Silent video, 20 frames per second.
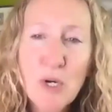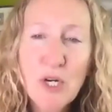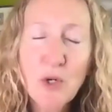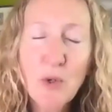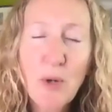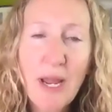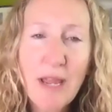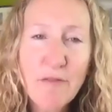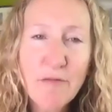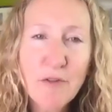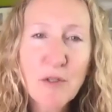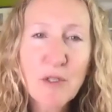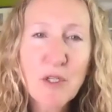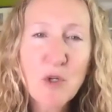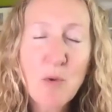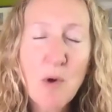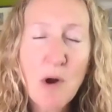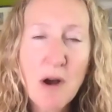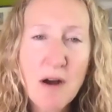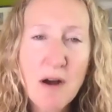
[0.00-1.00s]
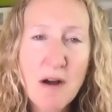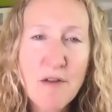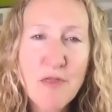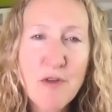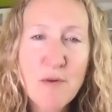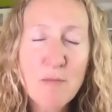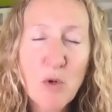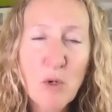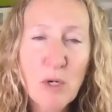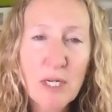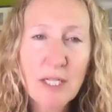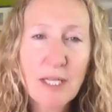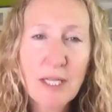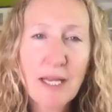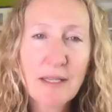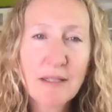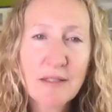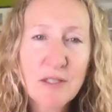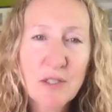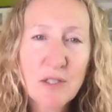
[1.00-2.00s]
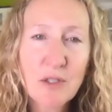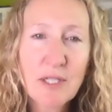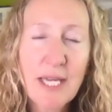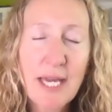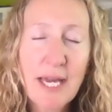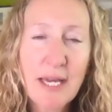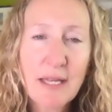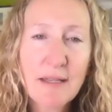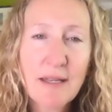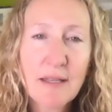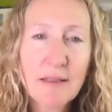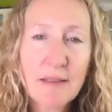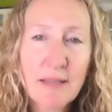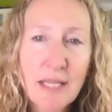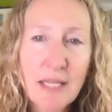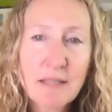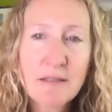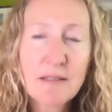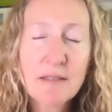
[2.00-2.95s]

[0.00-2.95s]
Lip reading: grateful you are, the more clients you'll get. That's